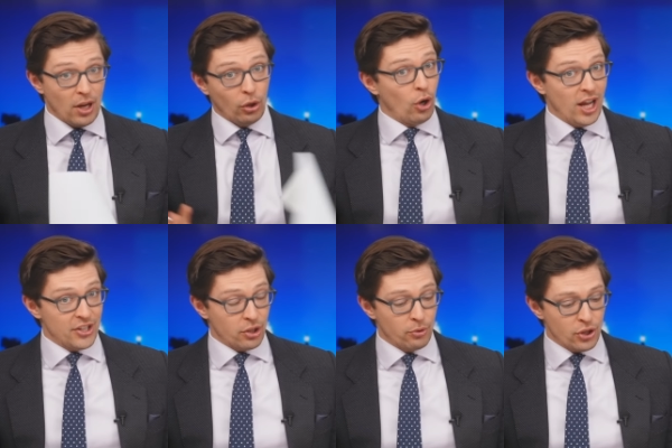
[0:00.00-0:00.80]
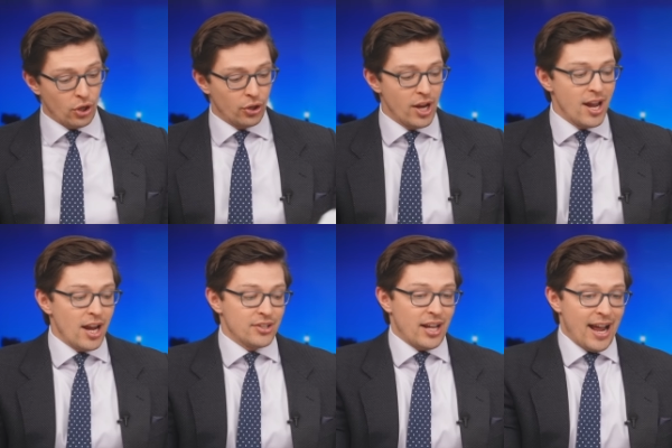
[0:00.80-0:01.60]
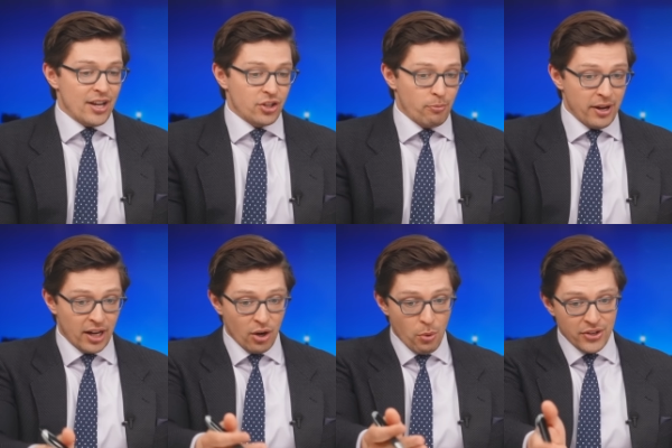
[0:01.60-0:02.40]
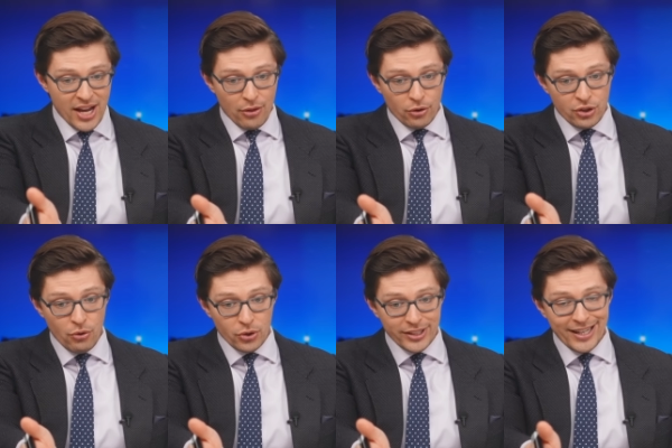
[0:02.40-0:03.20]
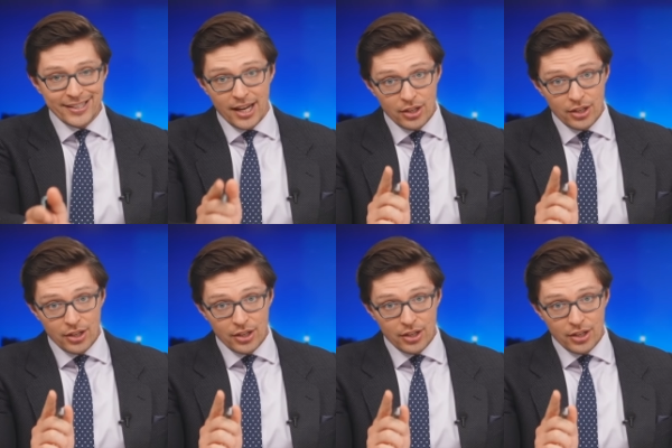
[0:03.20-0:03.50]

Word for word: And all I ask in return is that as you're making your way down there to those links,